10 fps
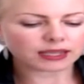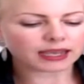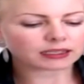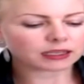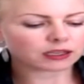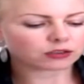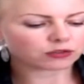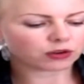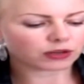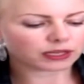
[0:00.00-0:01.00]
Acne
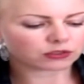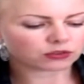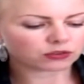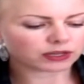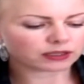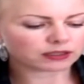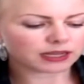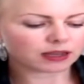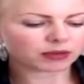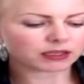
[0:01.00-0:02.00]
Control Extra Strength
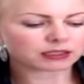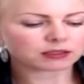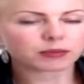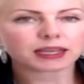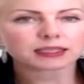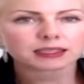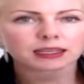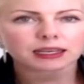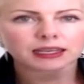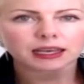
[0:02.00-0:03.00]
Tablets is
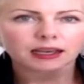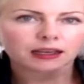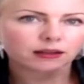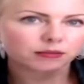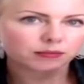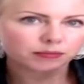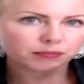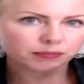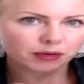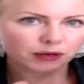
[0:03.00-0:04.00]
basically
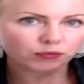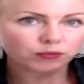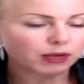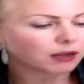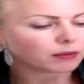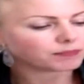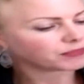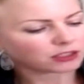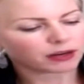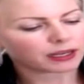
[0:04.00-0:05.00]
it's
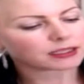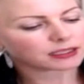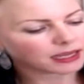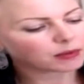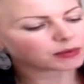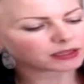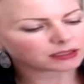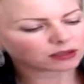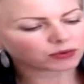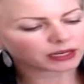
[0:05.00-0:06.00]
a tablet
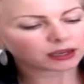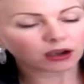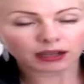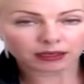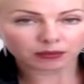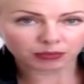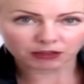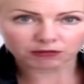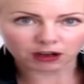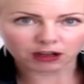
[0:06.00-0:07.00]
that's really high in
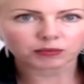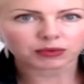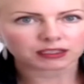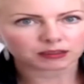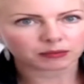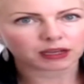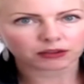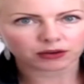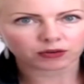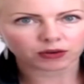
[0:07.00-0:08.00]
B5 plus some
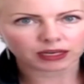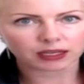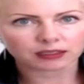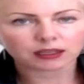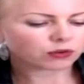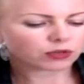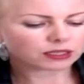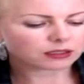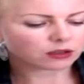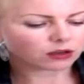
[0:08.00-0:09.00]
other ingredients.
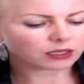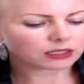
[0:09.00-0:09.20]
It's got